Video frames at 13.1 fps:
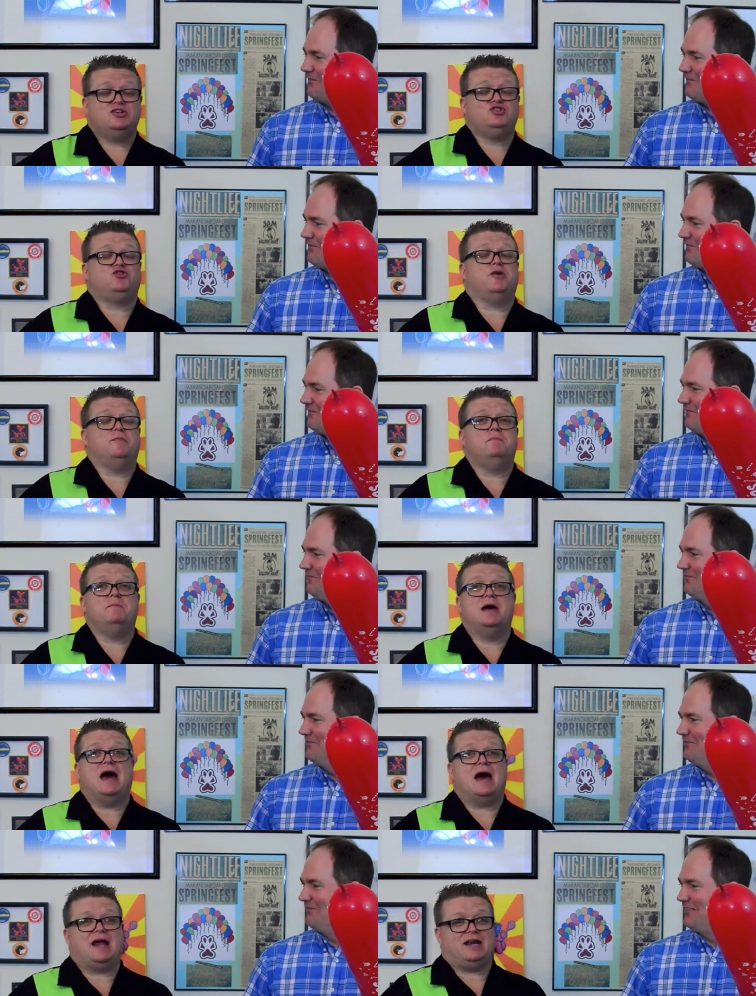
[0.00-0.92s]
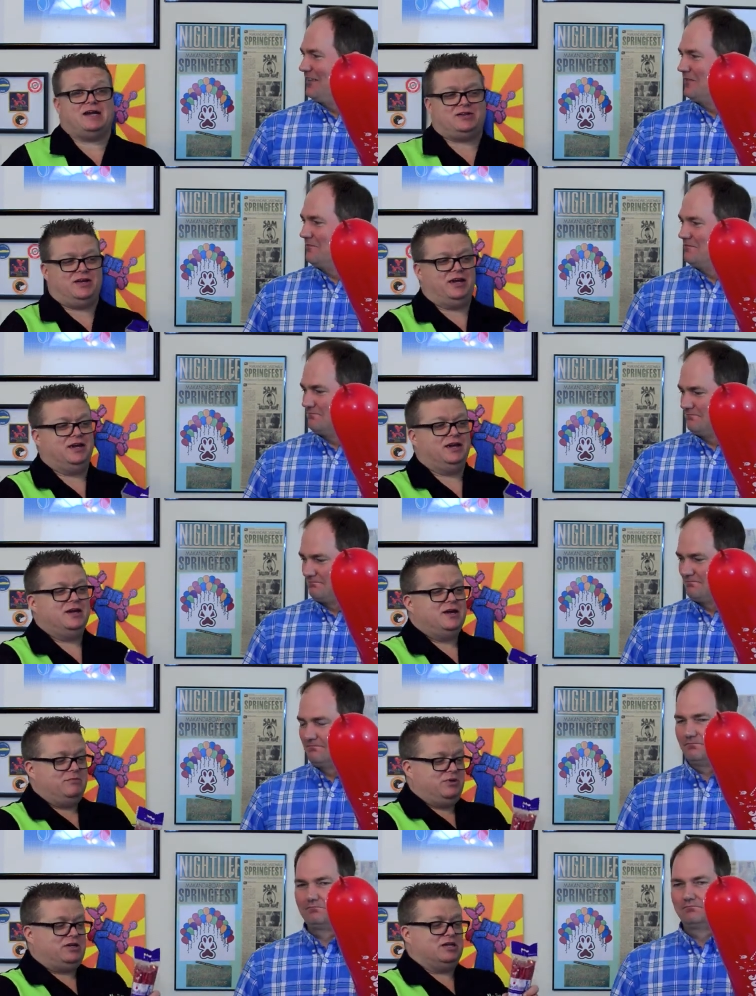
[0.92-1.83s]
Speaker 1: dramatically
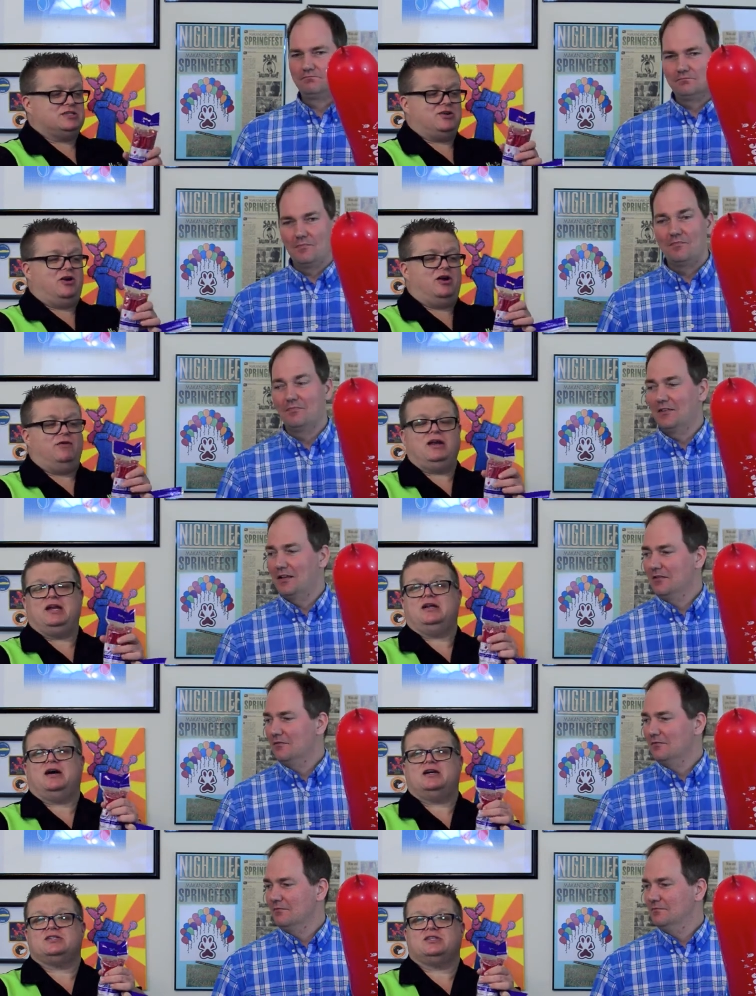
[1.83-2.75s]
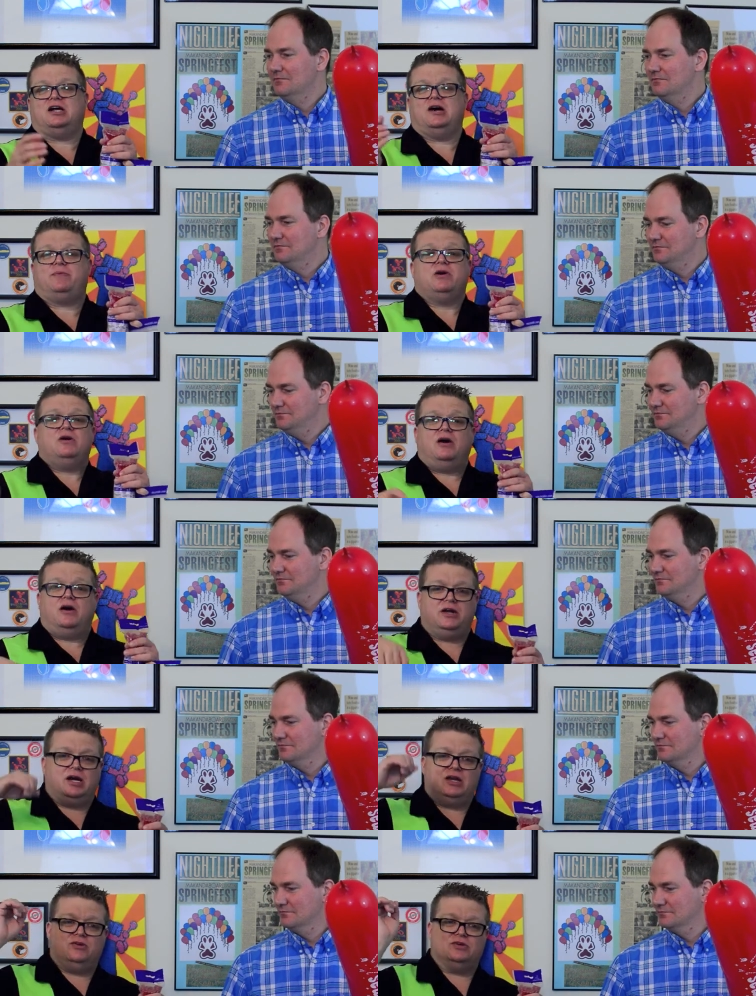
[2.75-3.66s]
because they're already nozzle up. All
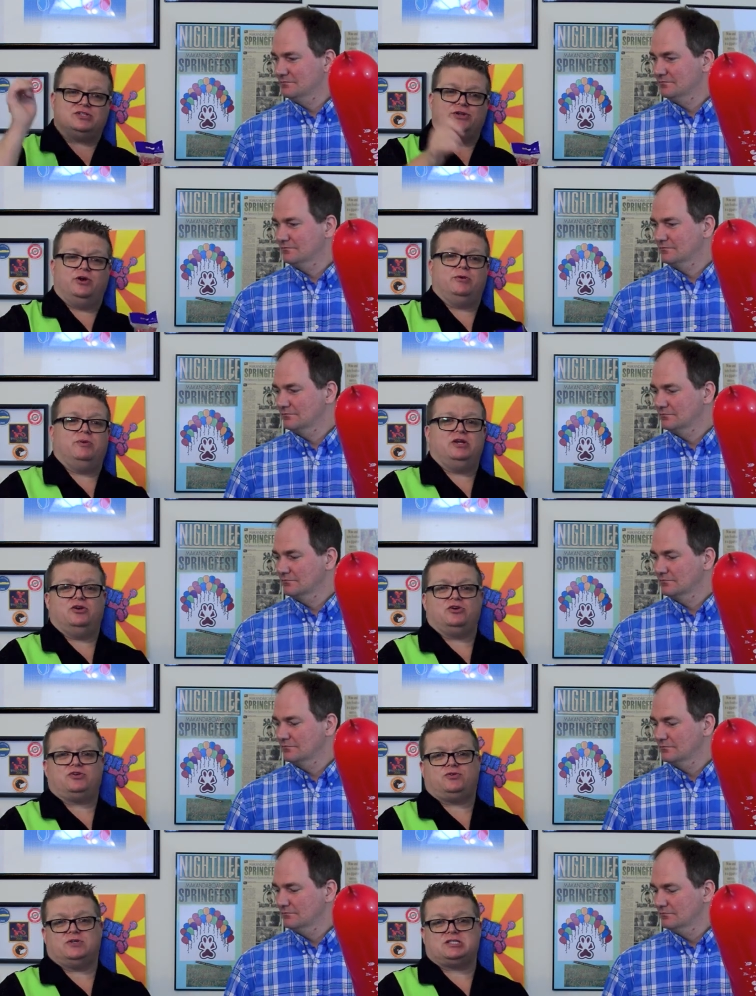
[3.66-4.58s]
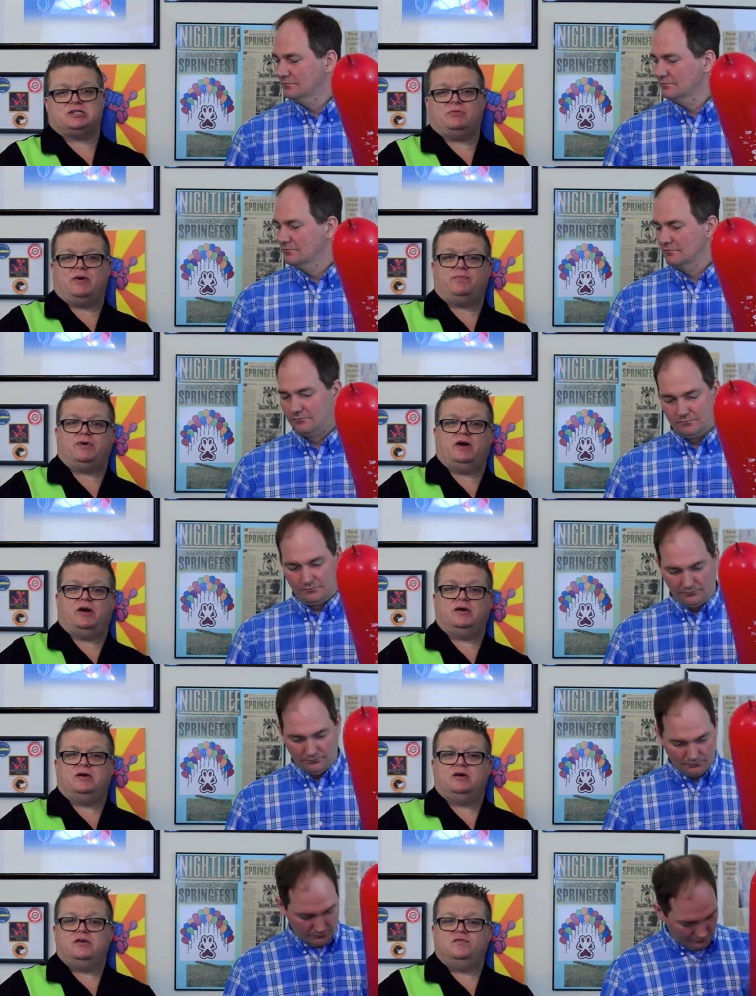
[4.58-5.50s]
you gotta do is load them in your twist them up uh,
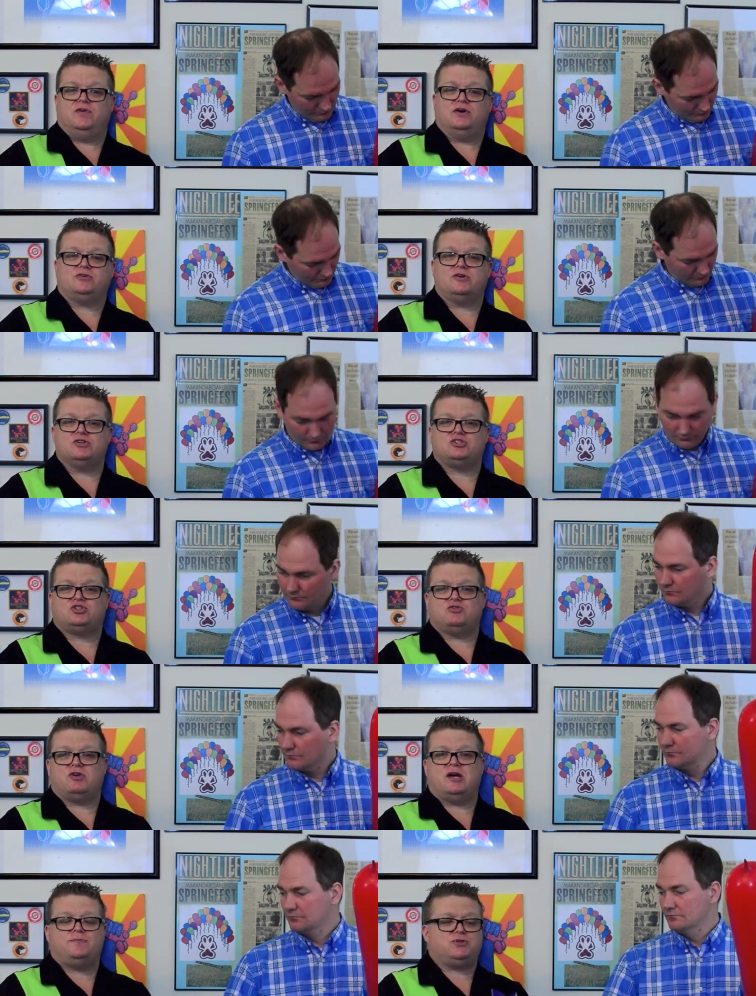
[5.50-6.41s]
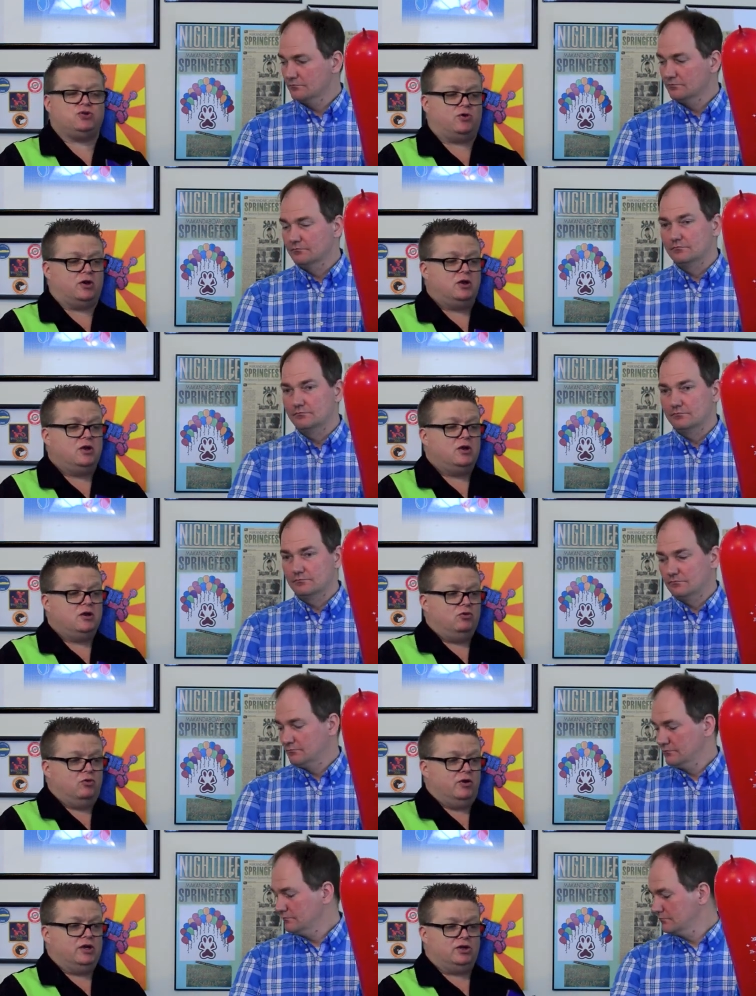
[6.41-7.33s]
Velcro strips or
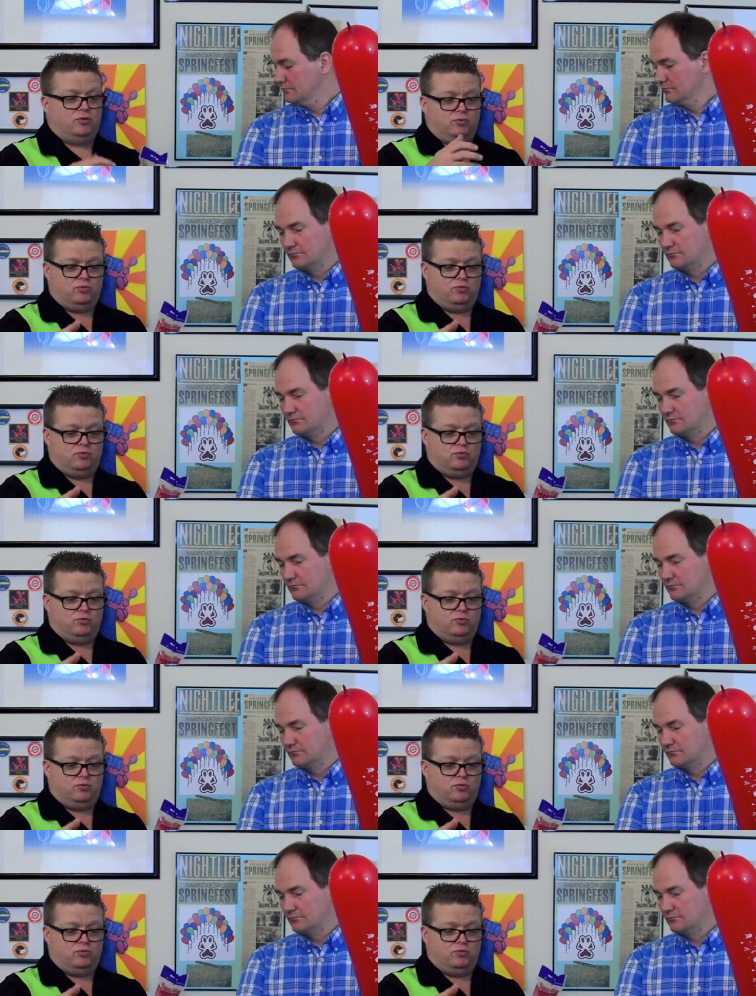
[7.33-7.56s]
or in your